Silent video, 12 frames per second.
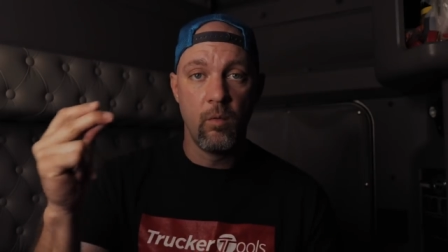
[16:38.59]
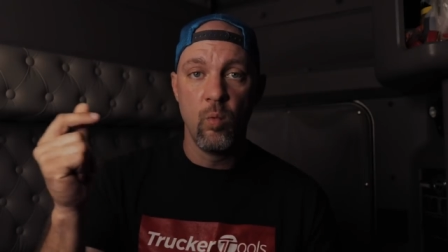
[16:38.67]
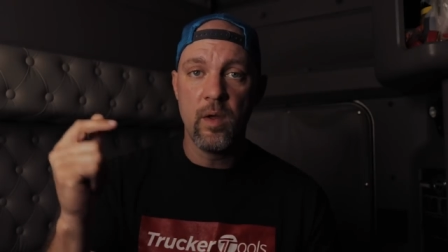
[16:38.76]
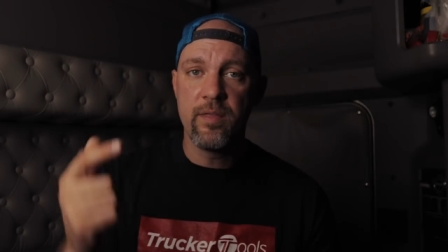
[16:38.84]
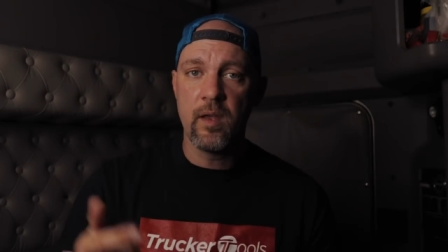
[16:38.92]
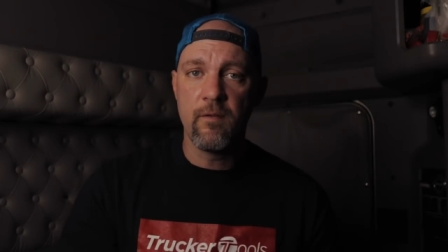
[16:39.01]

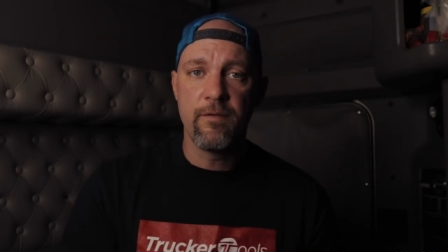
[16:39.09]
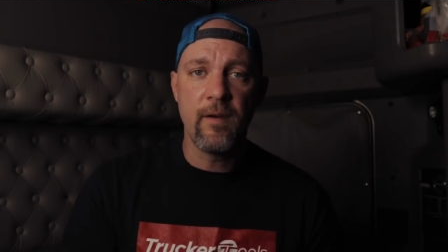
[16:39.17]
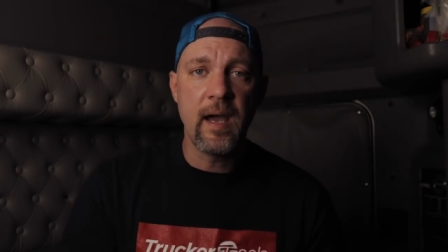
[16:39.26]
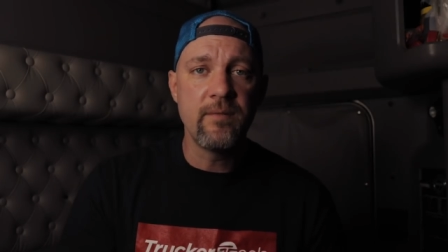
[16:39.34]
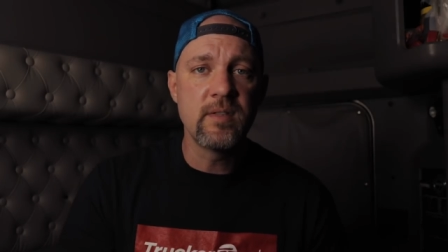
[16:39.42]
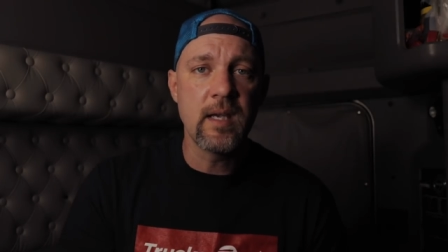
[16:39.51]
Within
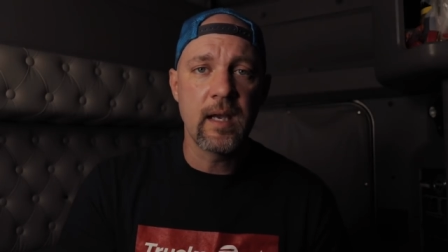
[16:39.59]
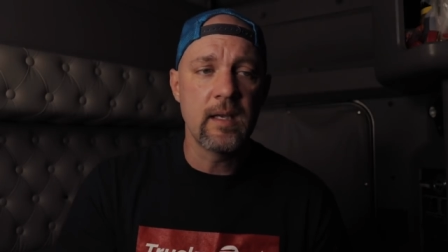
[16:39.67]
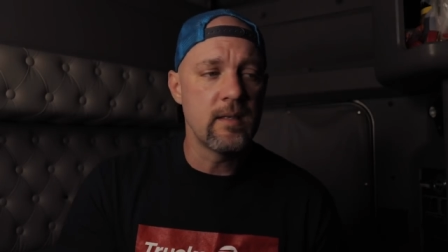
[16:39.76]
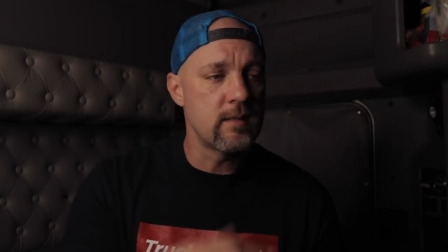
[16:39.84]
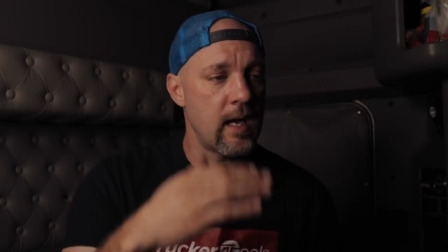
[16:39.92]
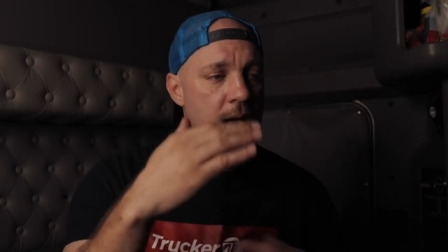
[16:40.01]
five
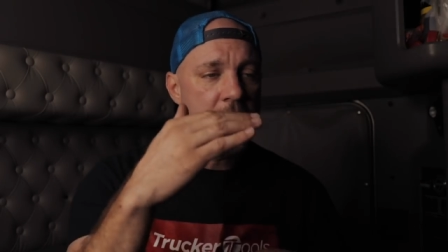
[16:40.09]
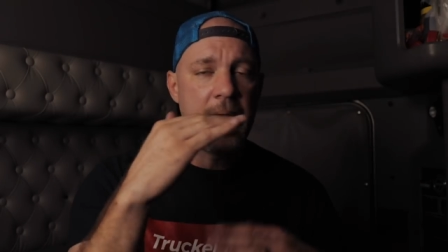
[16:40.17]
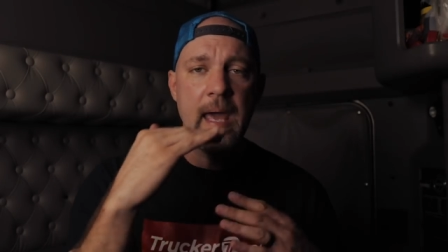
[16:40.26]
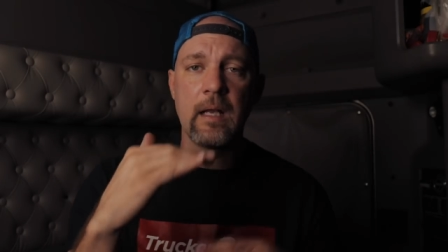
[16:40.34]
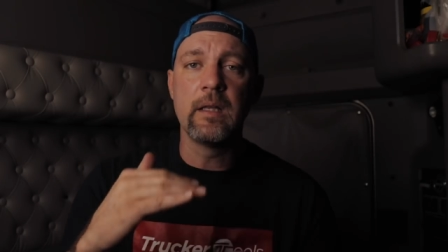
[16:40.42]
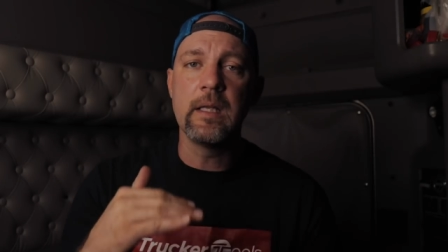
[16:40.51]
seconds, I
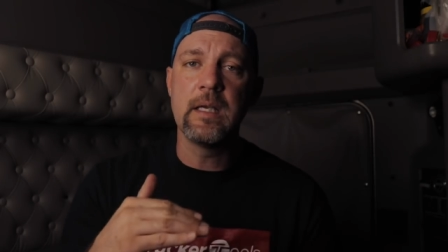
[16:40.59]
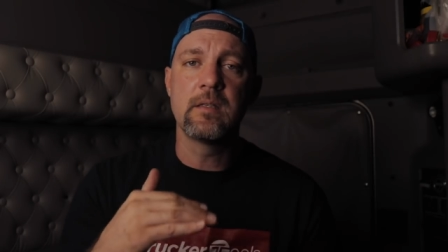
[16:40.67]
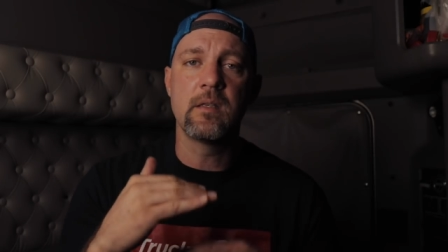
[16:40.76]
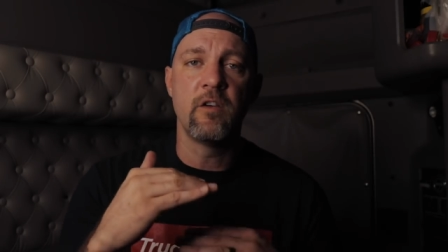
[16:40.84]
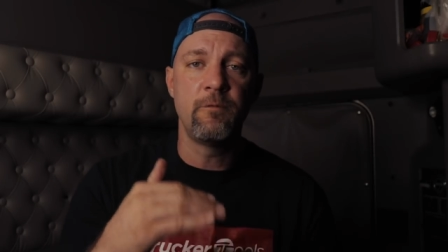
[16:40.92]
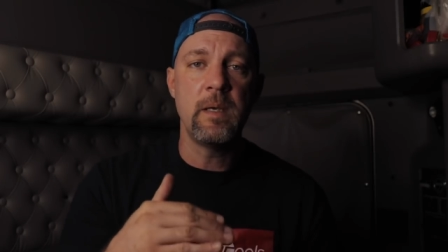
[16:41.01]
had a
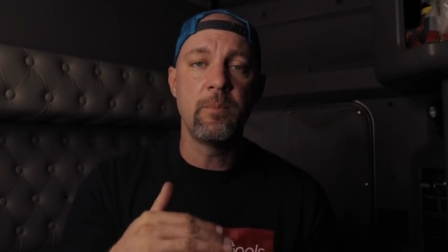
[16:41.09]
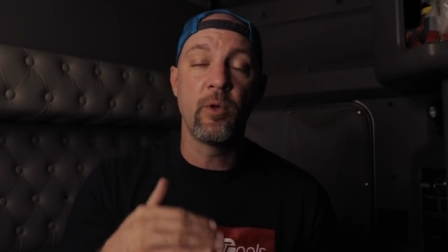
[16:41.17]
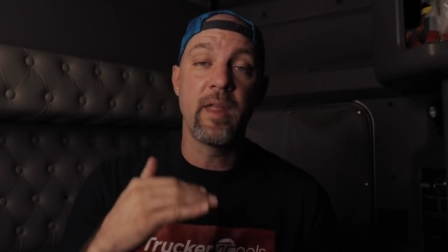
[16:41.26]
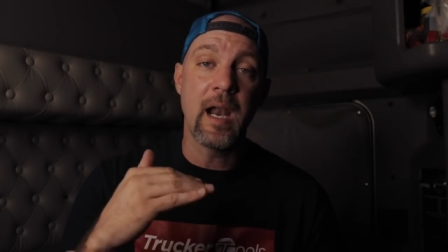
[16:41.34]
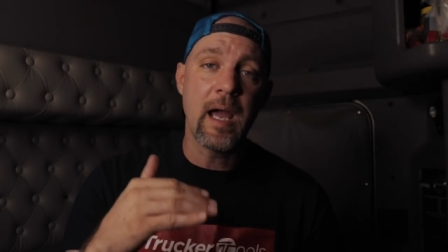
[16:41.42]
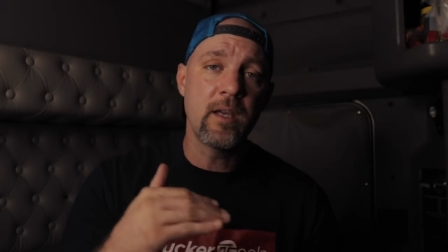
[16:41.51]
list of people
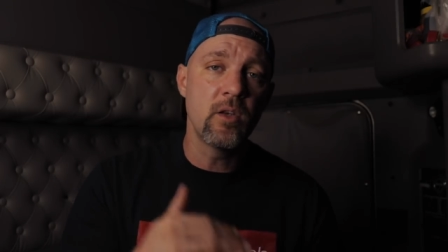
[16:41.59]
that I